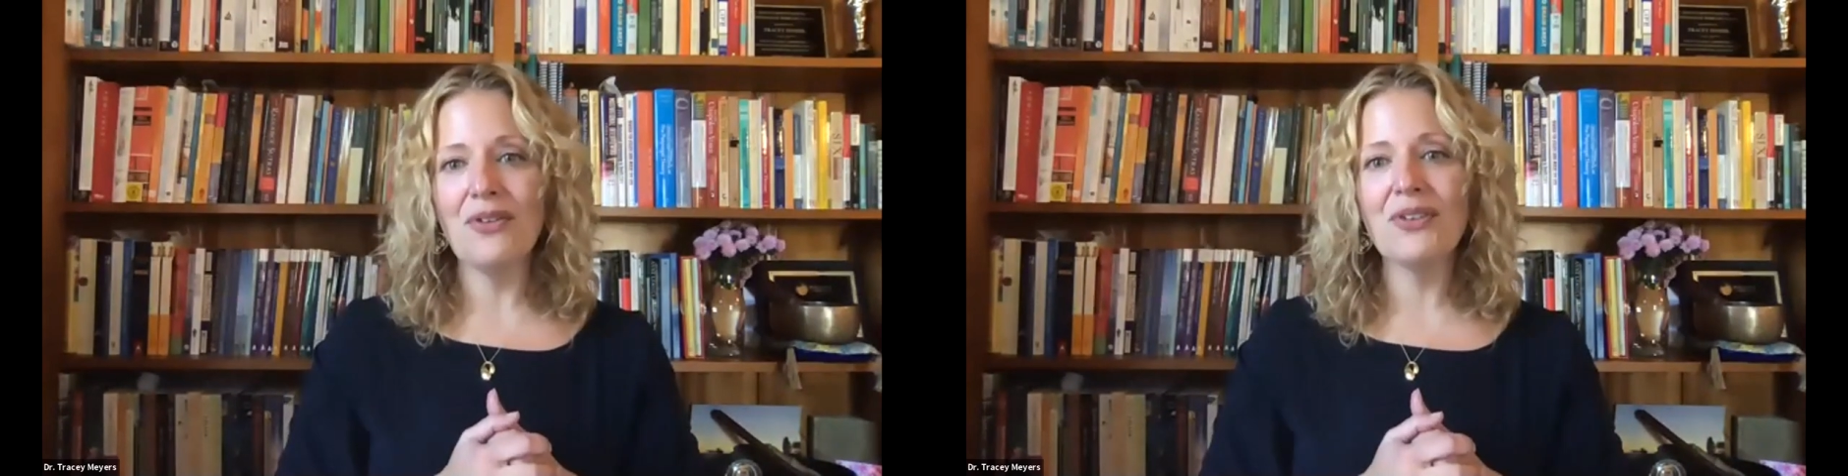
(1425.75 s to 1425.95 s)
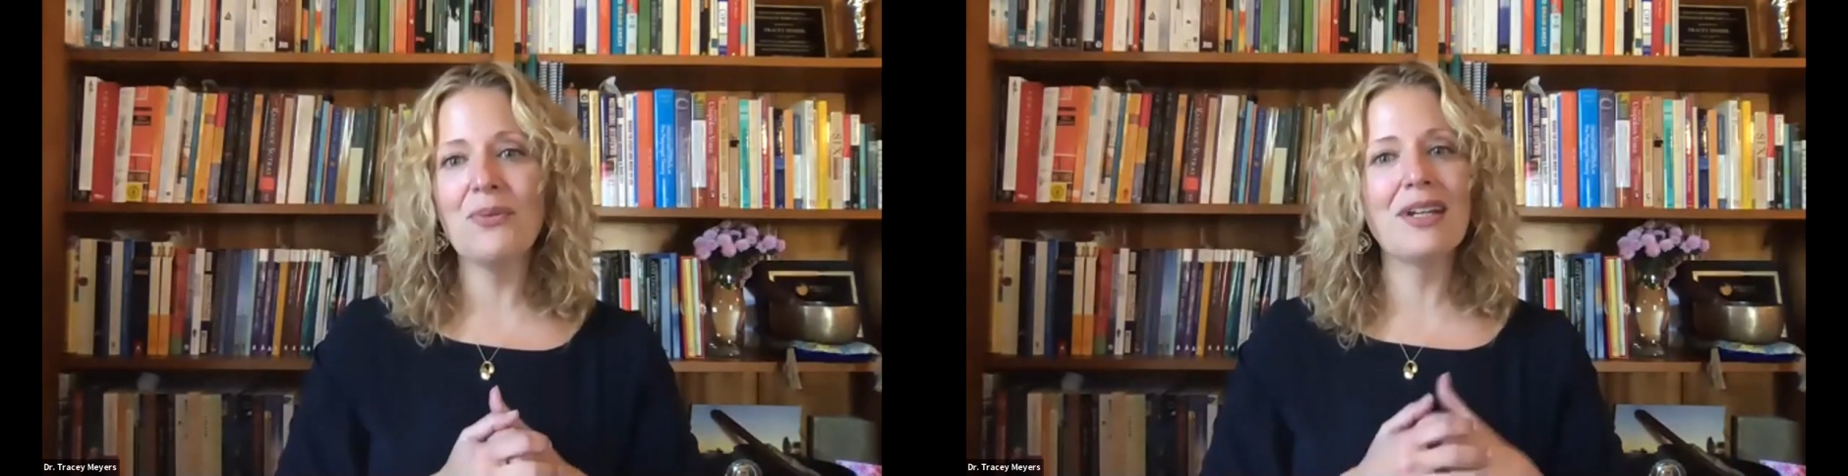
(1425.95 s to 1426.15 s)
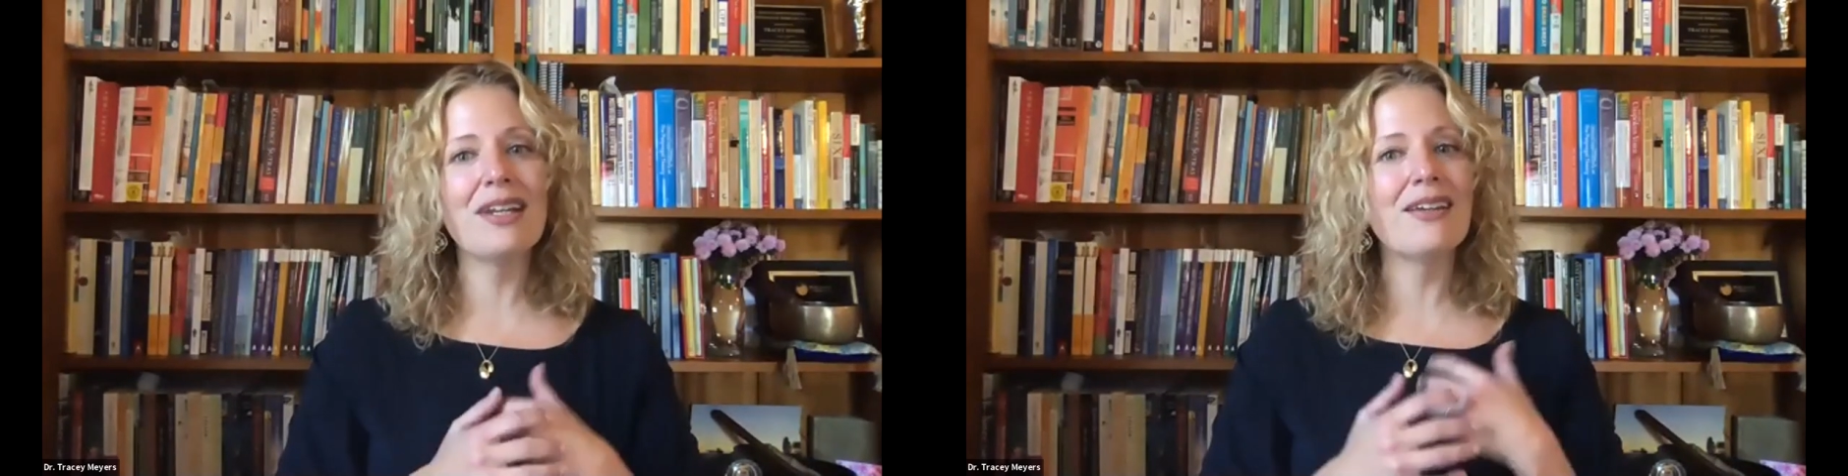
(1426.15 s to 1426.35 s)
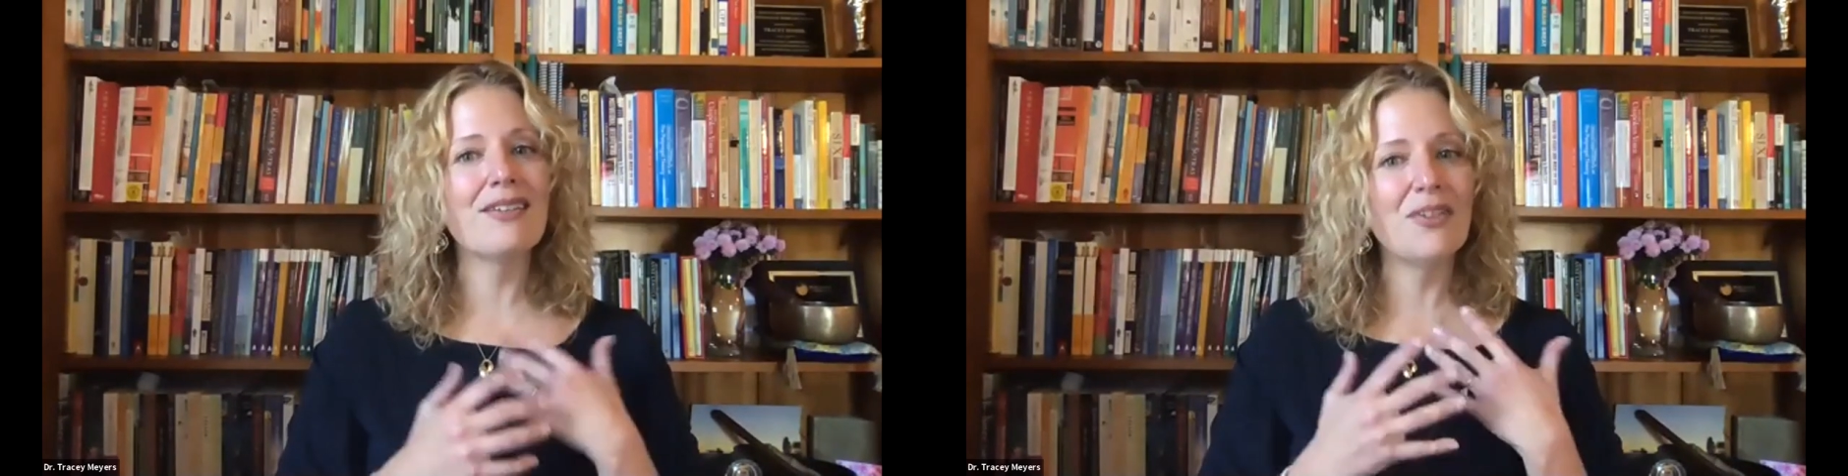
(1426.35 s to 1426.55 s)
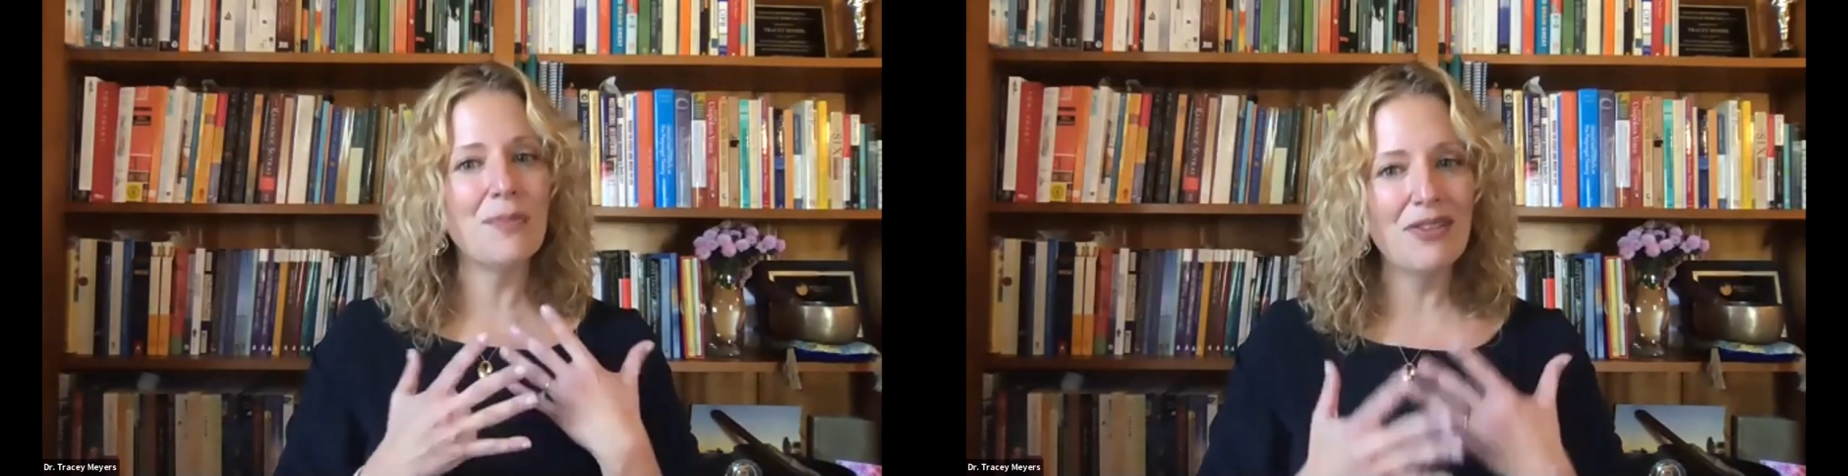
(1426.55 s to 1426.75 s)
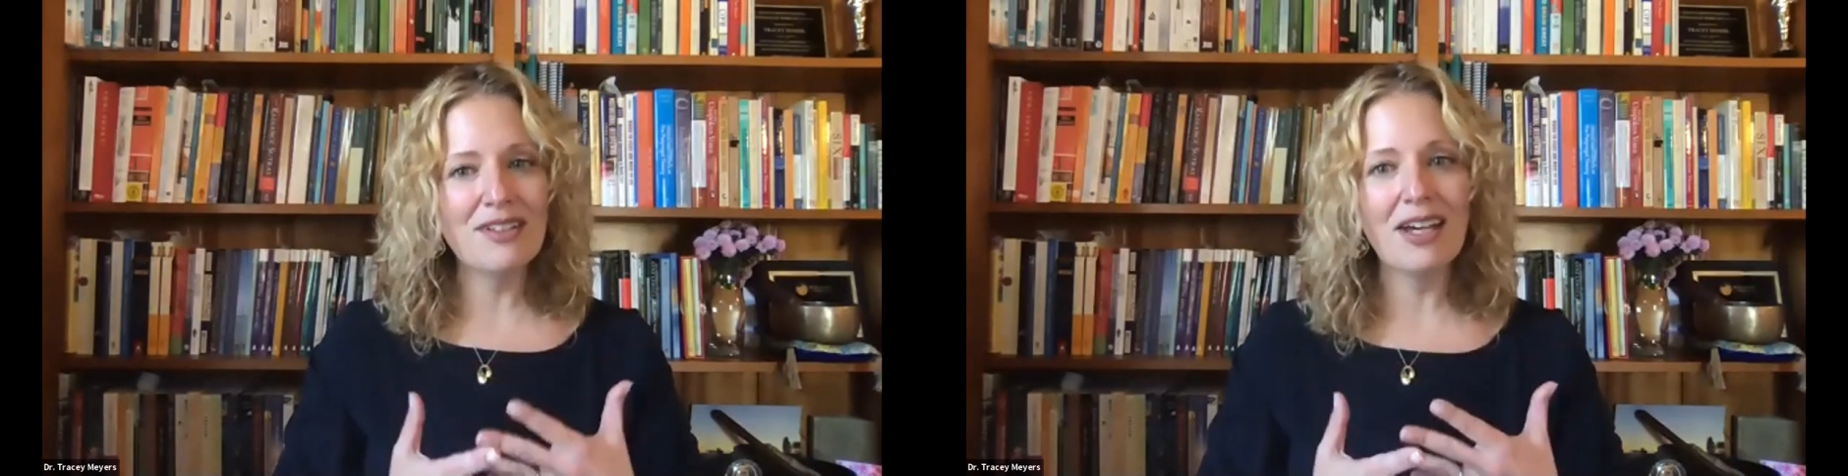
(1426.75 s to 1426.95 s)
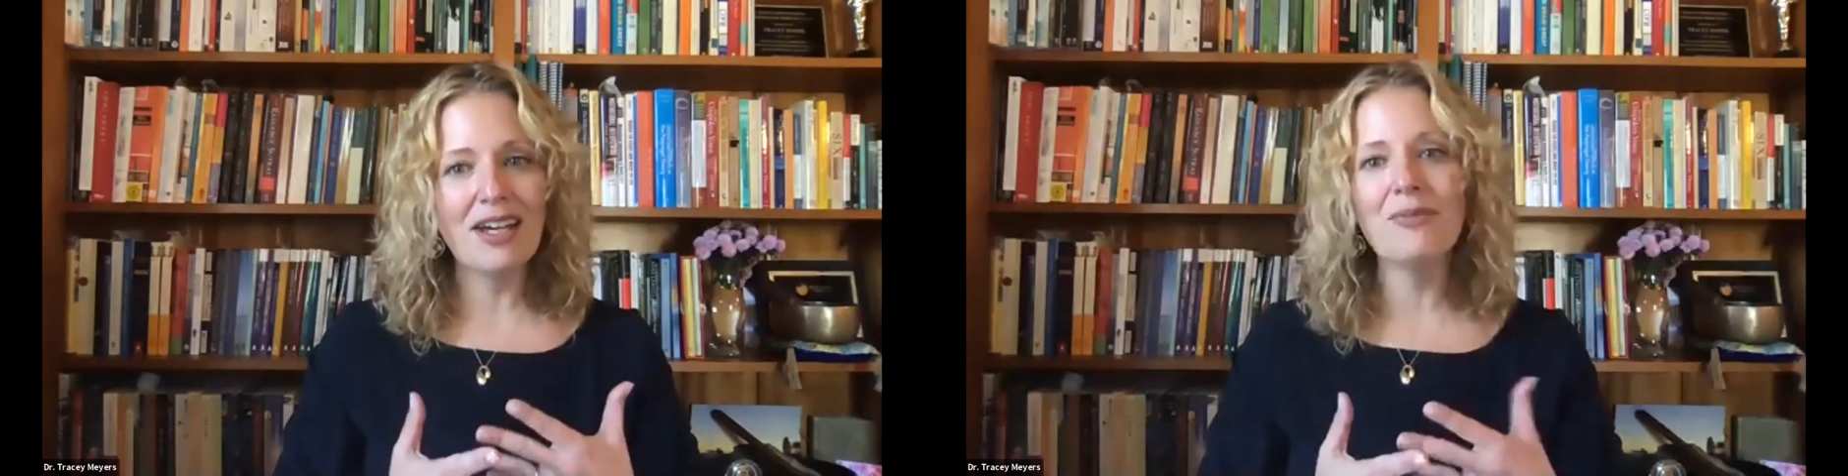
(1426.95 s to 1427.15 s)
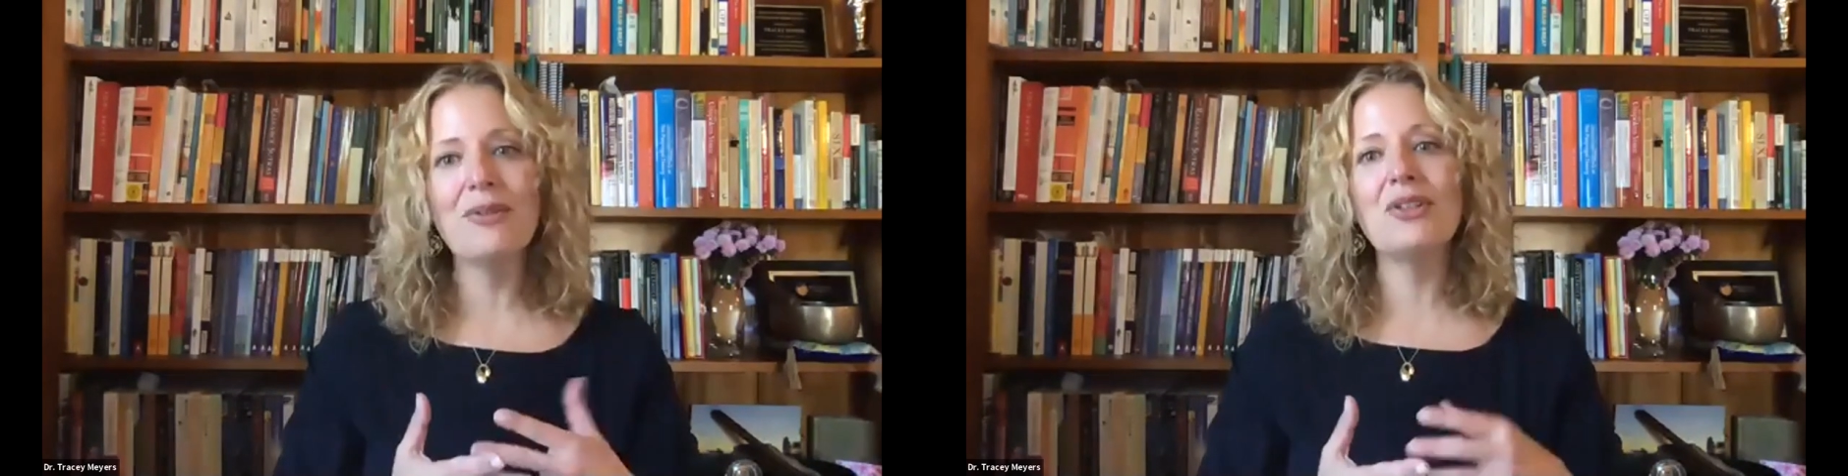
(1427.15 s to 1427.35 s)
So, we're going to spend the
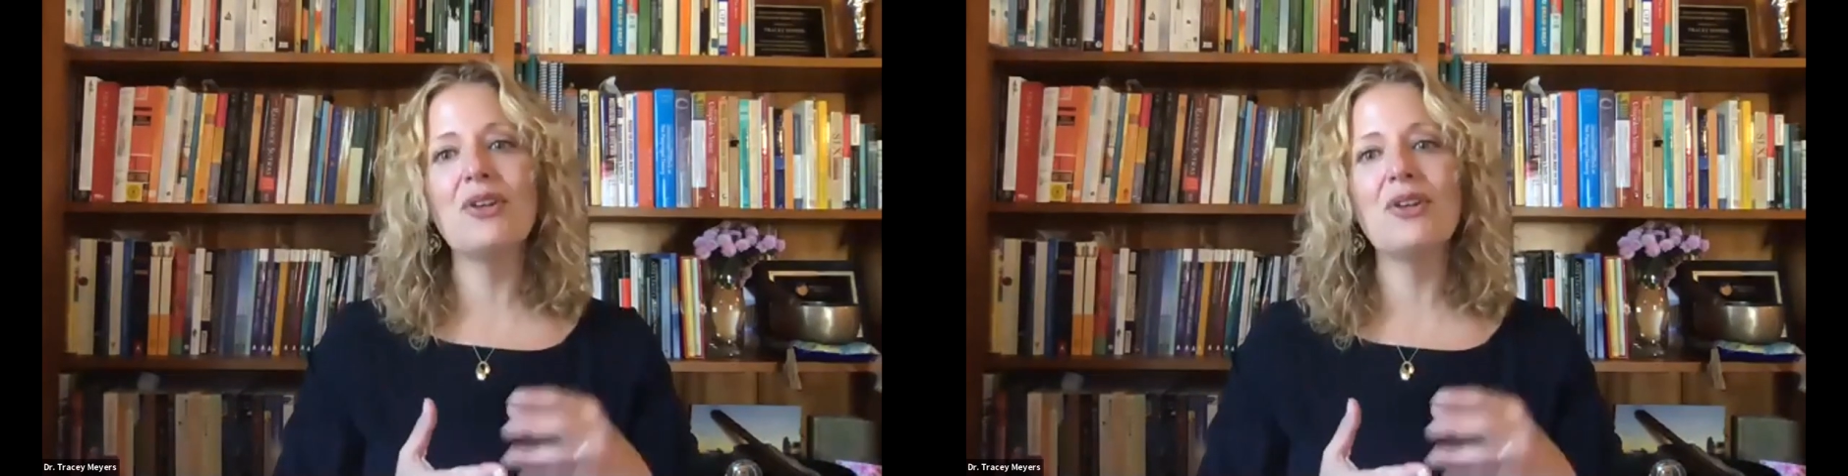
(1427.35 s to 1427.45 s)
time really